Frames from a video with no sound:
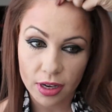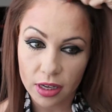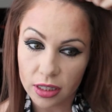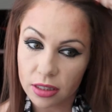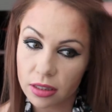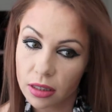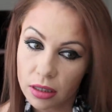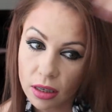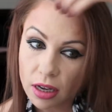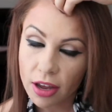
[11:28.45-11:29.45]
It's
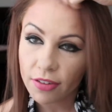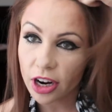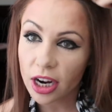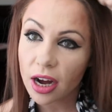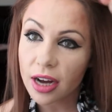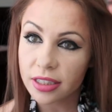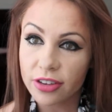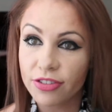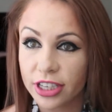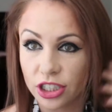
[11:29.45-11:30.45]
very cost
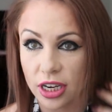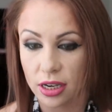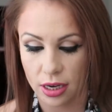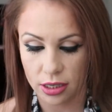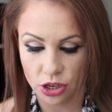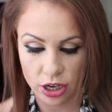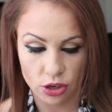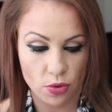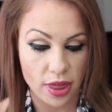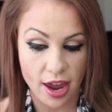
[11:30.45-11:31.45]
efficient because you can do
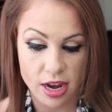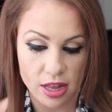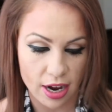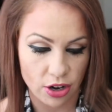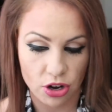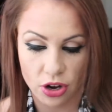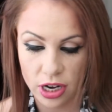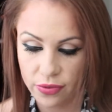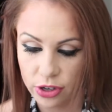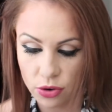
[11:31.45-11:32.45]
it with any liner. You
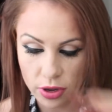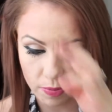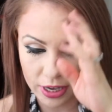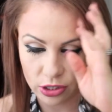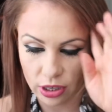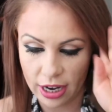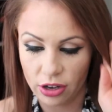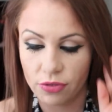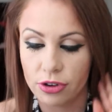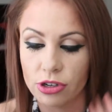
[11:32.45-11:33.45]
can even do it with pencil
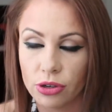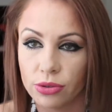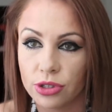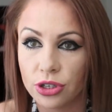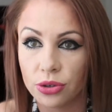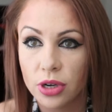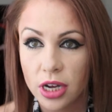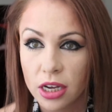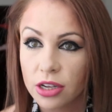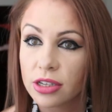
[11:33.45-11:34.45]
liner if you chose to.
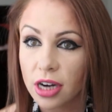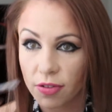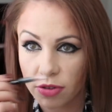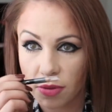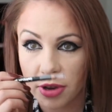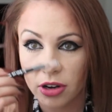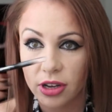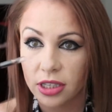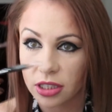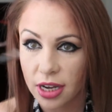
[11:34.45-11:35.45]
You start from the middle
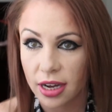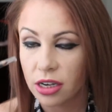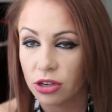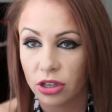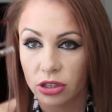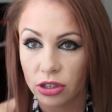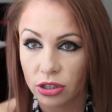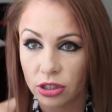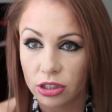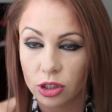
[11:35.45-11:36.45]
and just kind of do
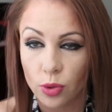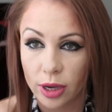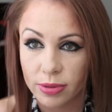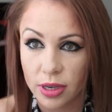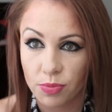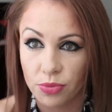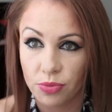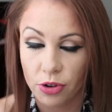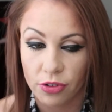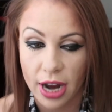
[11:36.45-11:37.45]
little swipes and
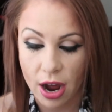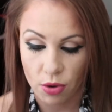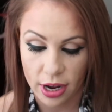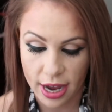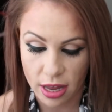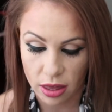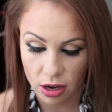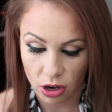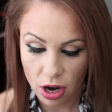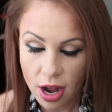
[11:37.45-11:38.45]
move it out. Again,
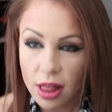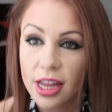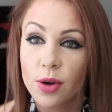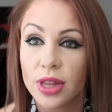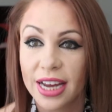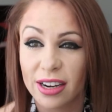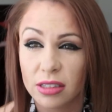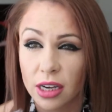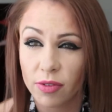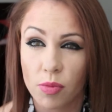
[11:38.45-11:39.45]
their liquid liner is
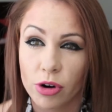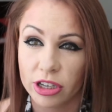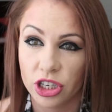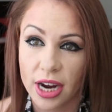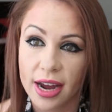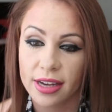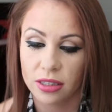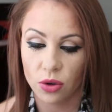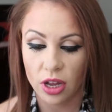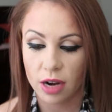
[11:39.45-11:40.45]
going to give it more shine,
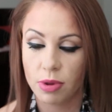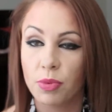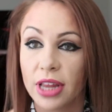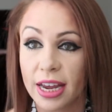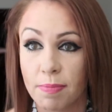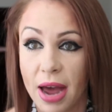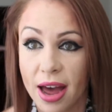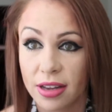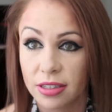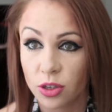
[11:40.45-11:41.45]
so a lot of people like
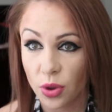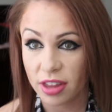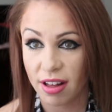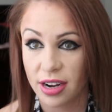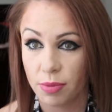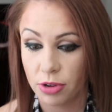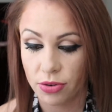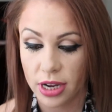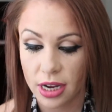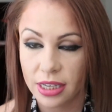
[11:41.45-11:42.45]
matte. So what they'll end up
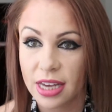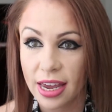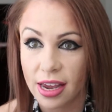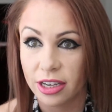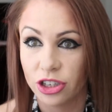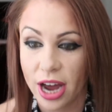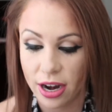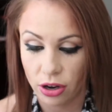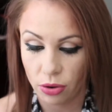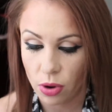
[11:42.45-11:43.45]
doing is taking a
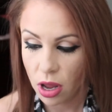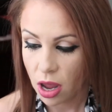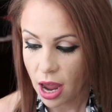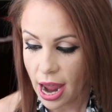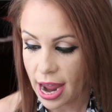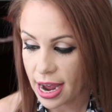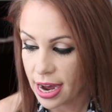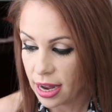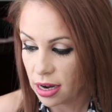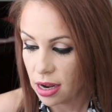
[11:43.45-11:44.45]
shadow
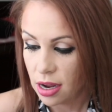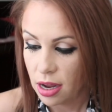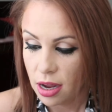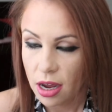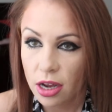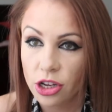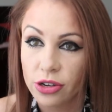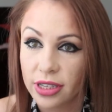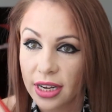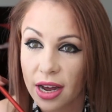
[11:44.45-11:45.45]
and
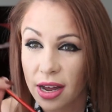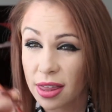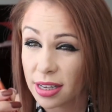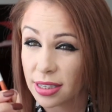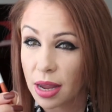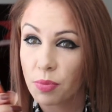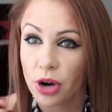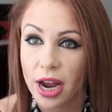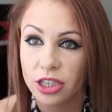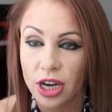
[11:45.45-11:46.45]
using the same
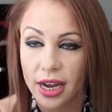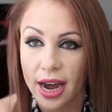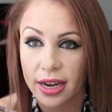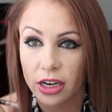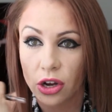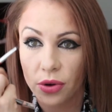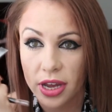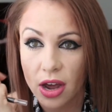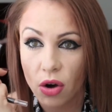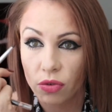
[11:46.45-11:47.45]
brush and kind of
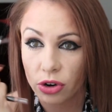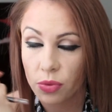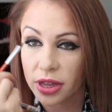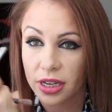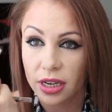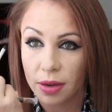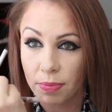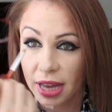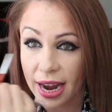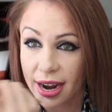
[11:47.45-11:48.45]
going over it with a
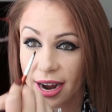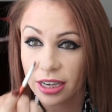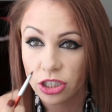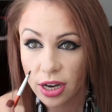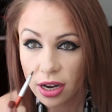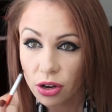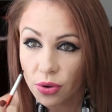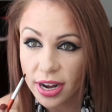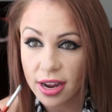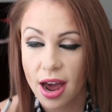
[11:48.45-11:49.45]
black eyeshadow,
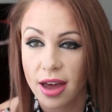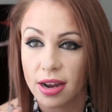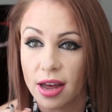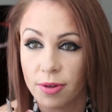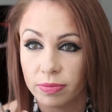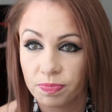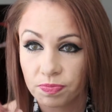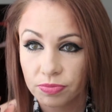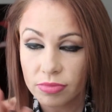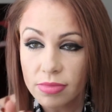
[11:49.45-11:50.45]
and it kind of
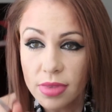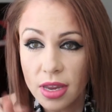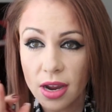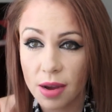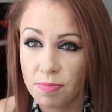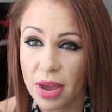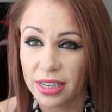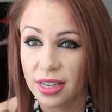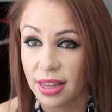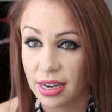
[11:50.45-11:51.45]

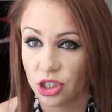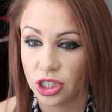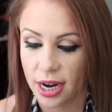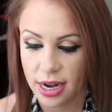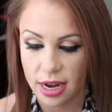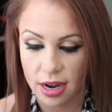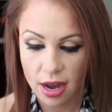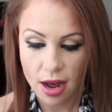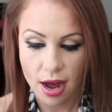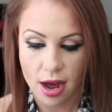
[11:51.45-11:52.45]
makes it less shiny.
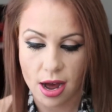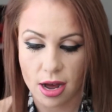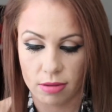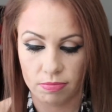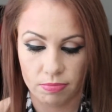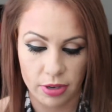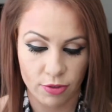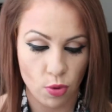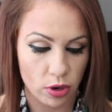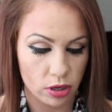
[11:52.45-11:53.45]
But
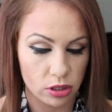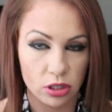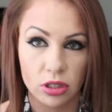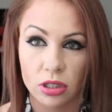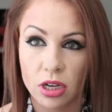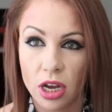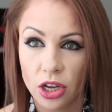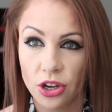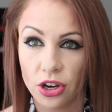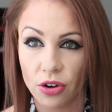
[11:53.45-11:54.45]
of course,
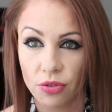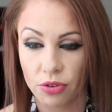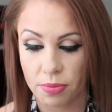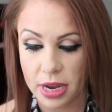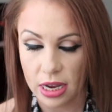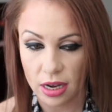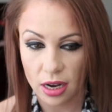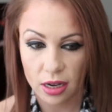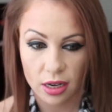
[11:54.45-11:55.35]
you know, for me,